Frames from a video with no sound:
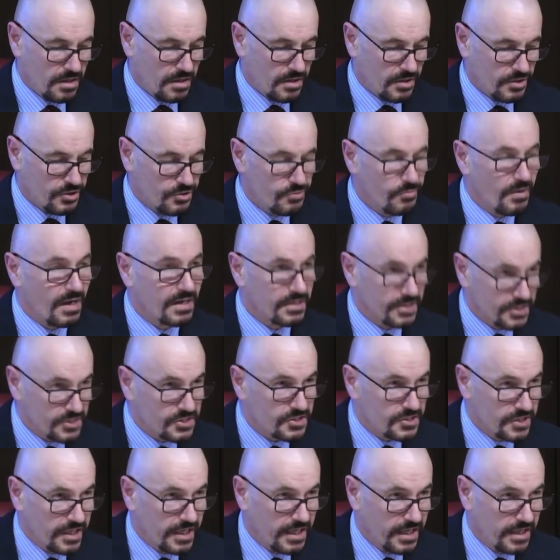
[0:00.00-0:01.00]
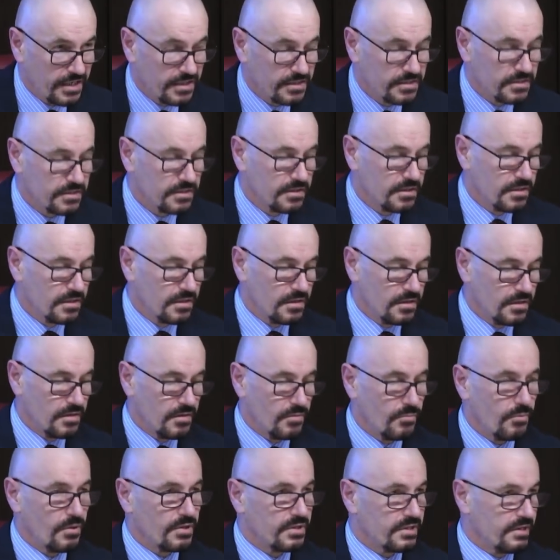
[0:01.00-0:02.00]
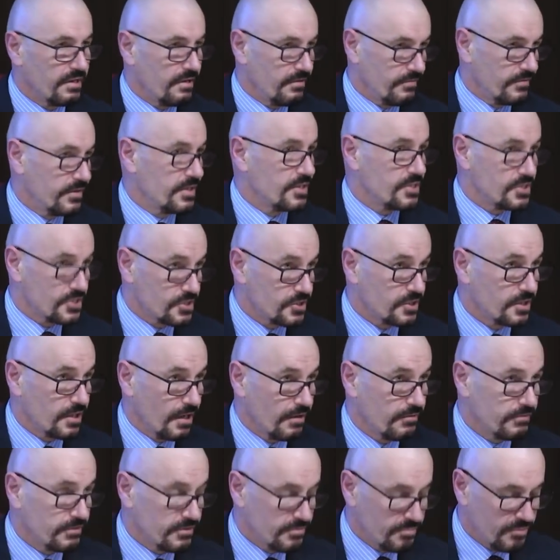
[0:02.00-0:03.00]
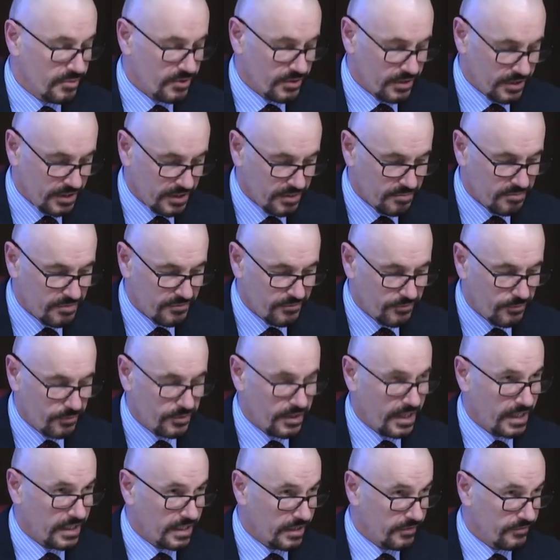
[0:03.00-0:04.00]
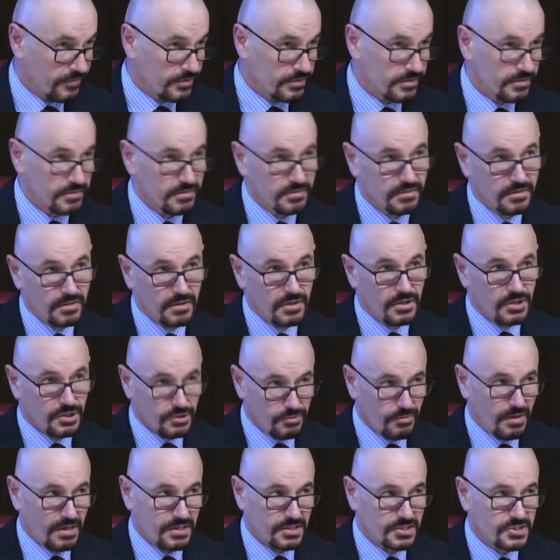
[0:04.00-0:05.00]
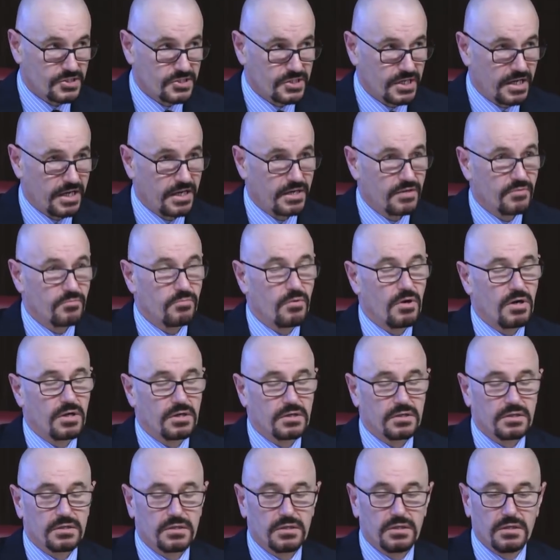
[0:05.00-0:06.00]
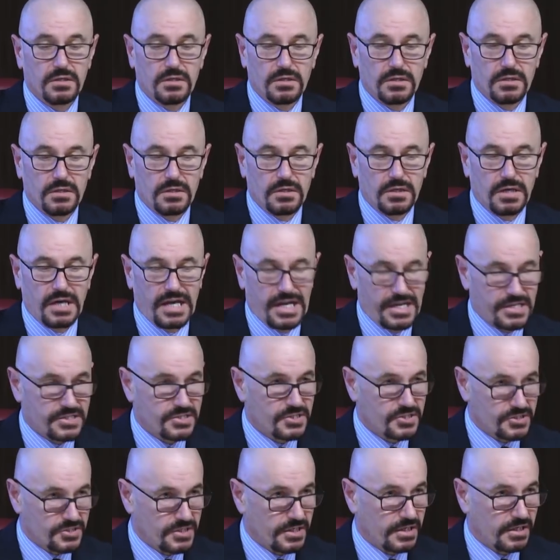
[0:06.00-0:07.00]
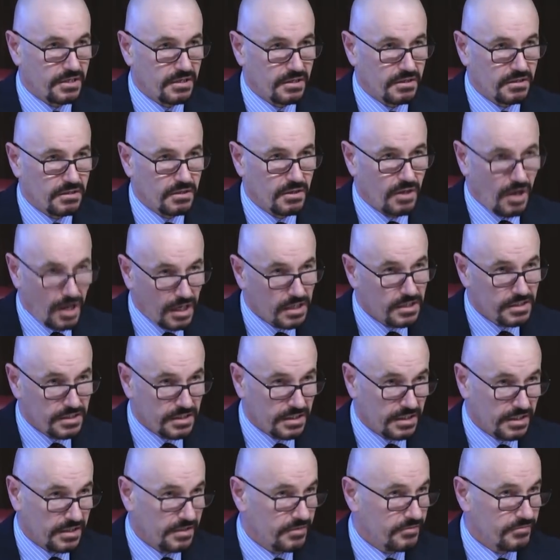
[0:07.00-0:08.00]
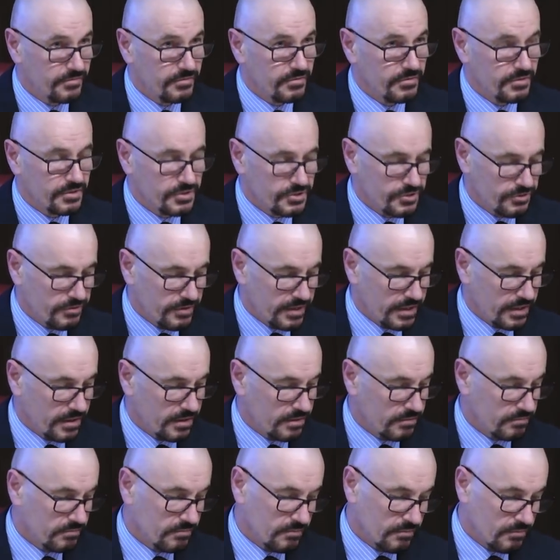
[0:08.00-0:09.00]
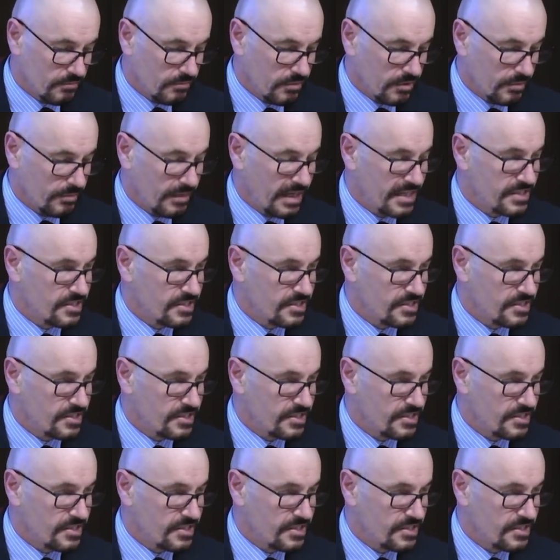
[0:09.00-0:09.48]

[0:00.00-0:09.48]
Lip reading: you understand what their evidence is going to be before they give it. You understand what answers they're likely to give during what may